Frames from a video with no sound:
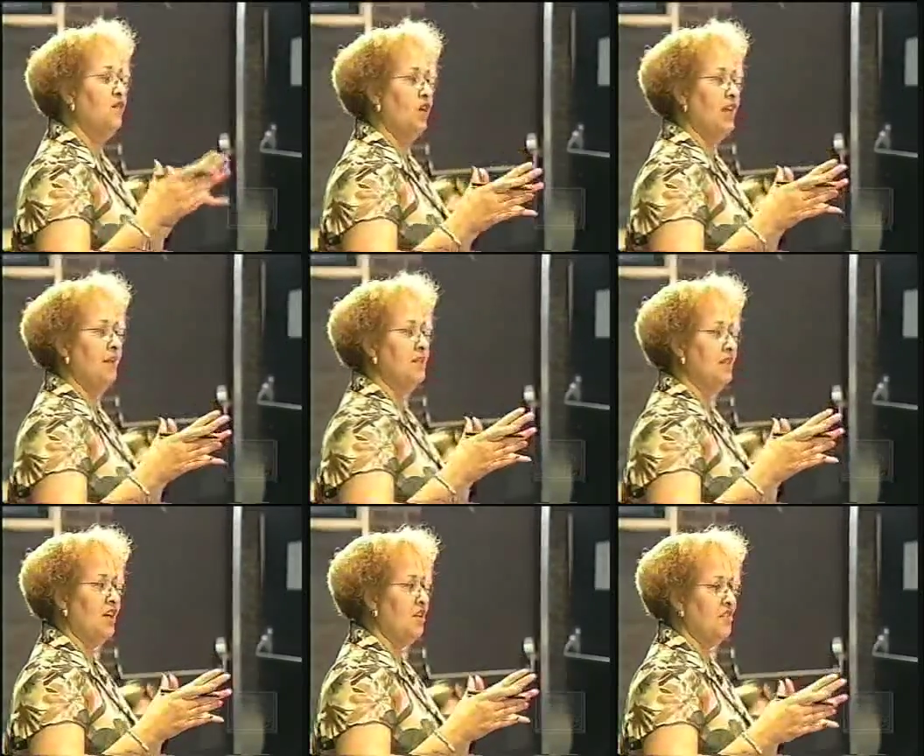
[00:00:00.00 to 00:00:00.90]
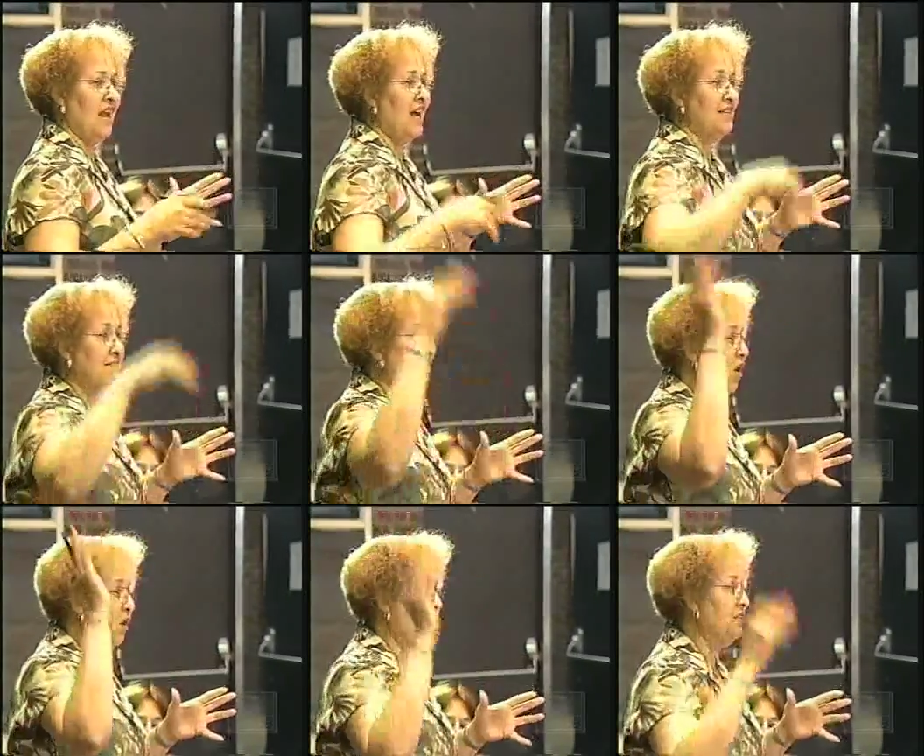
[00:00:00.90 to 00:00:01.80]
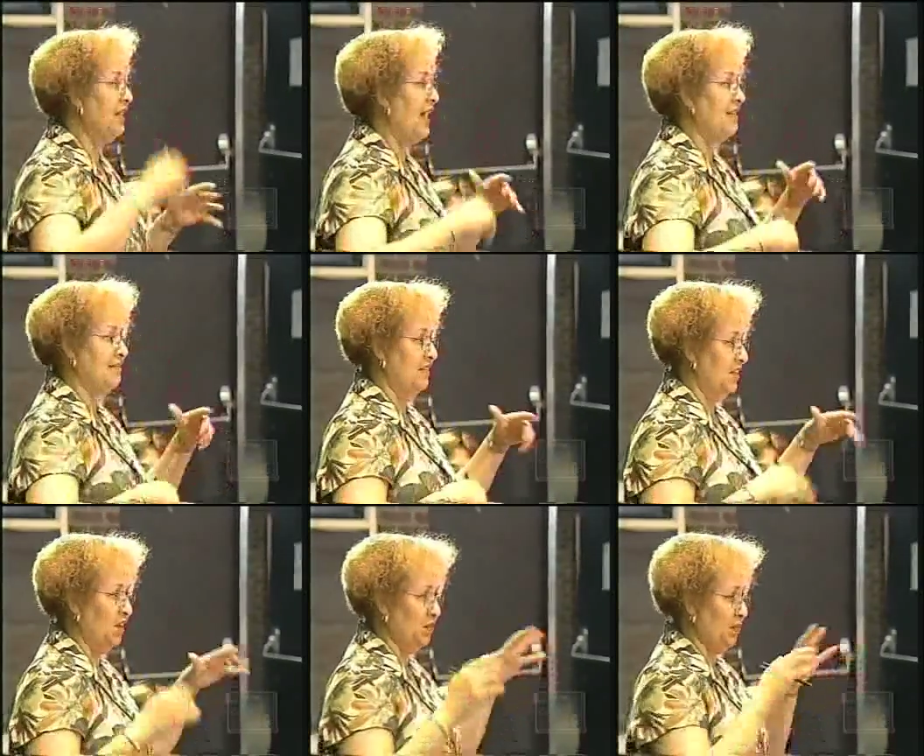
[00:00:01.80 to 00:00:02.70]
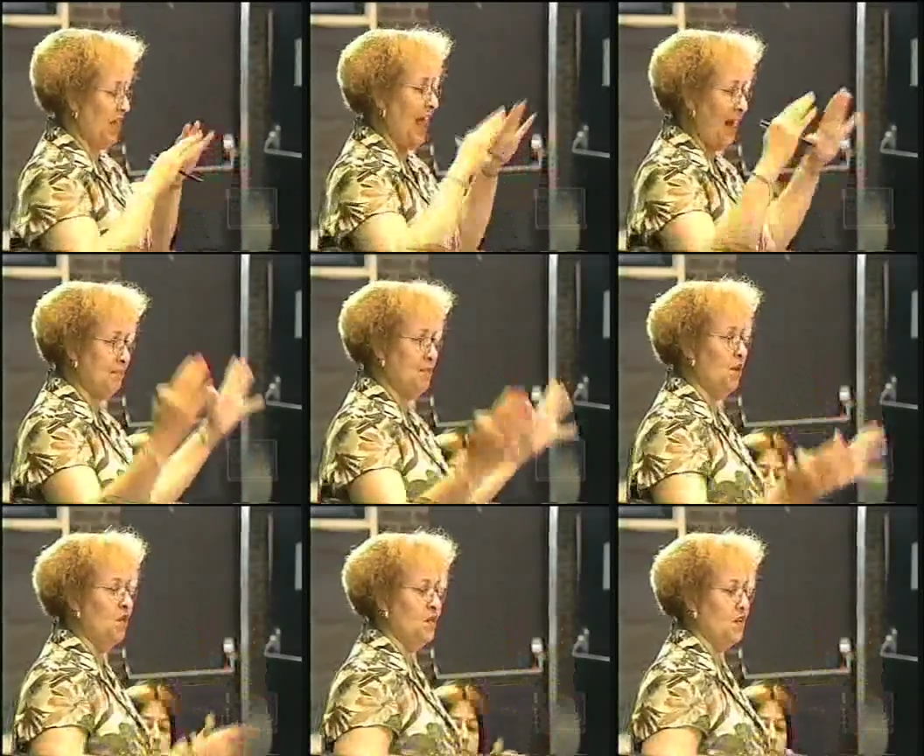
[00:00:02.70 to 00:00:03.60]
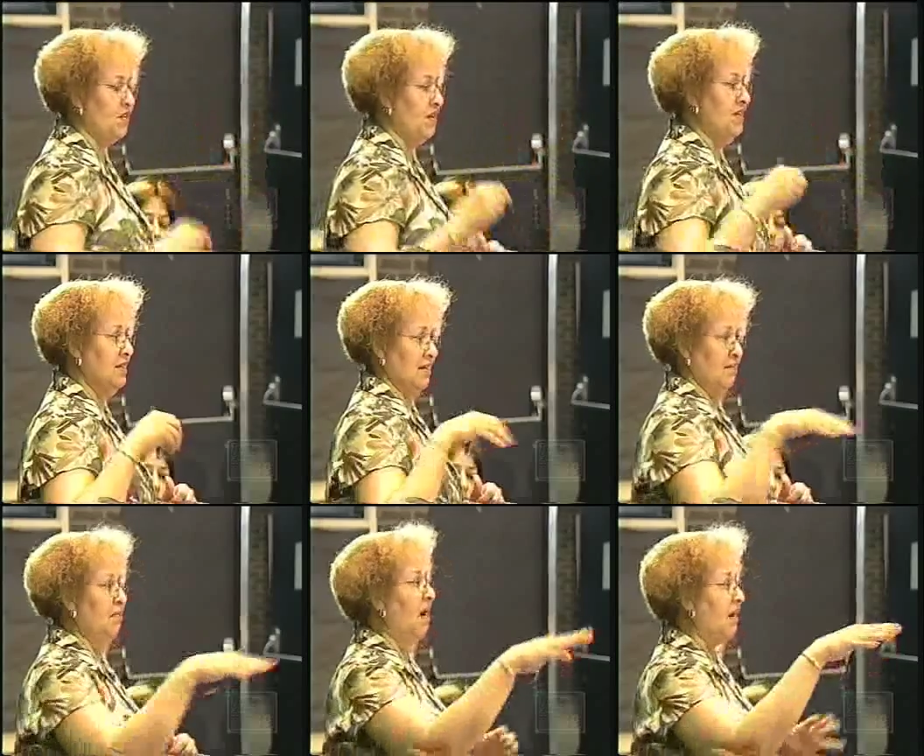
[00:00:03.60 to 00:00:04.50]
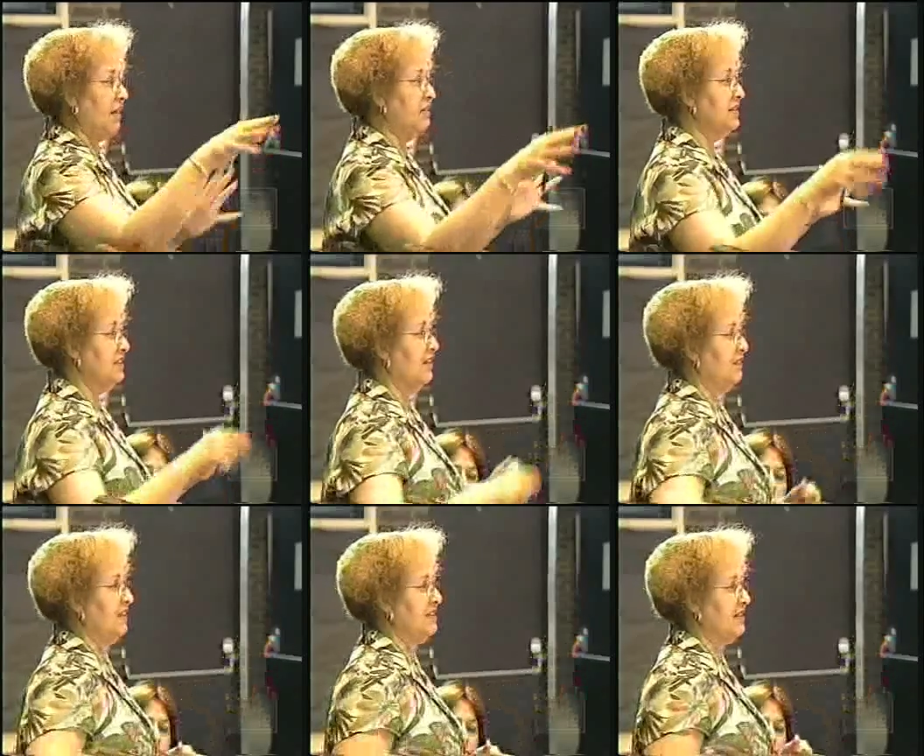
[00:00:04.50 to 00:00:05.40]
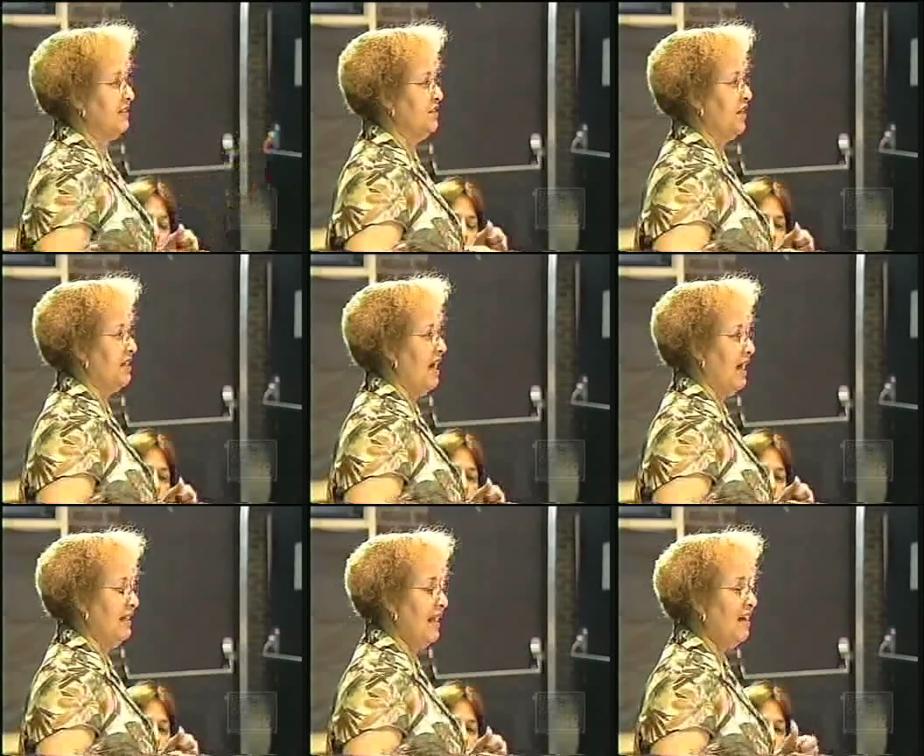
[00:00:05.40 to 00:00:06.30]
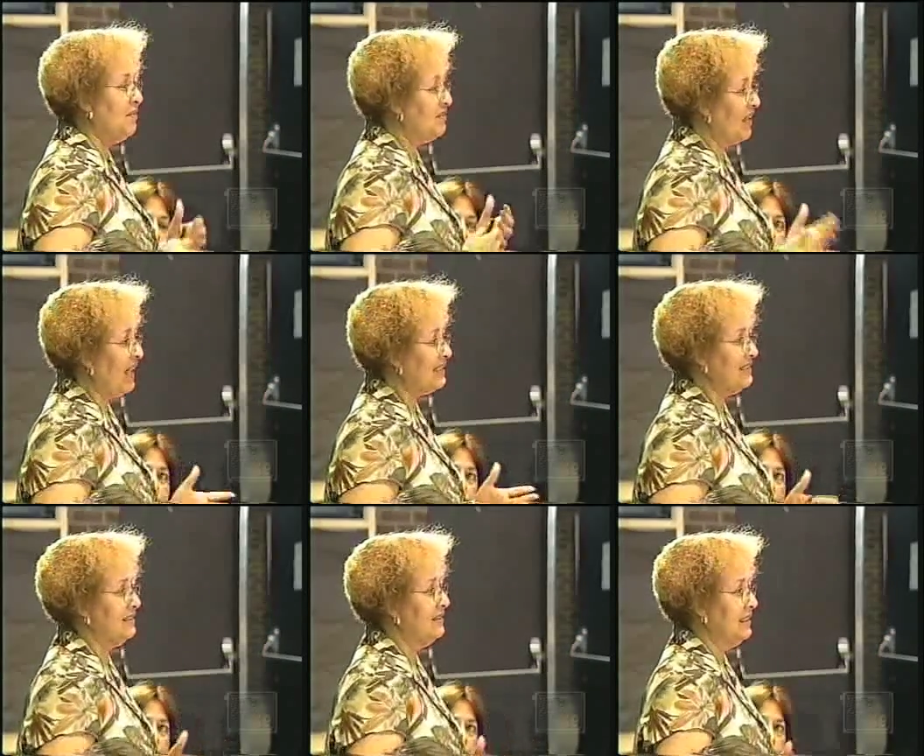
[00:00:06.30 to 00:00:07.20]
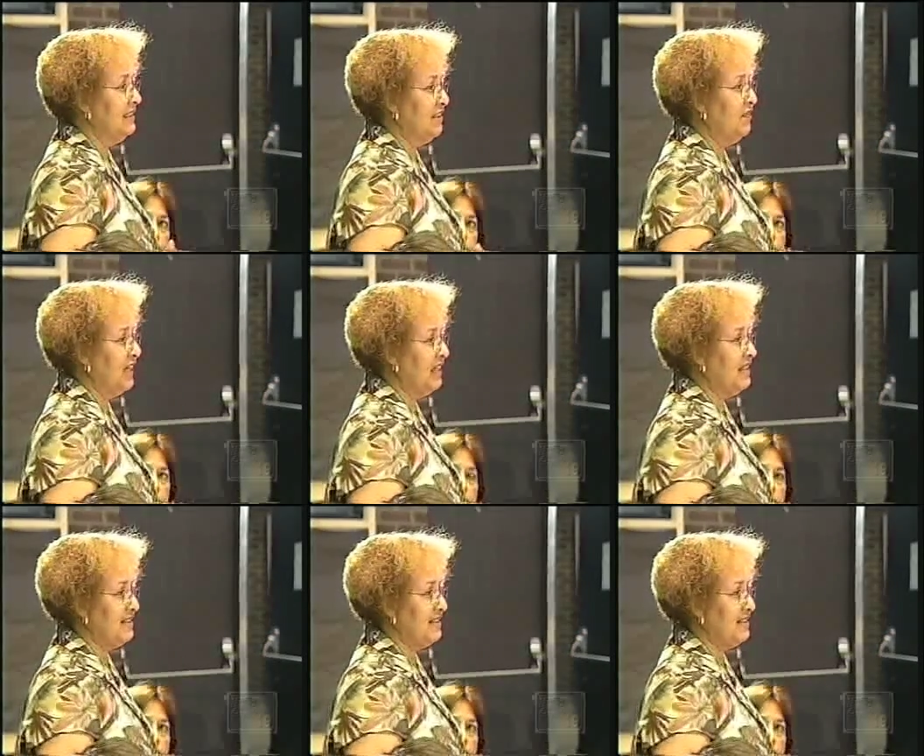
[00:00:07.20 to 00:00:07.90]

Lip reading: for them to learn, not mold, not, you know, capped over muck and stuff that's in Trenton High now. We've got to figure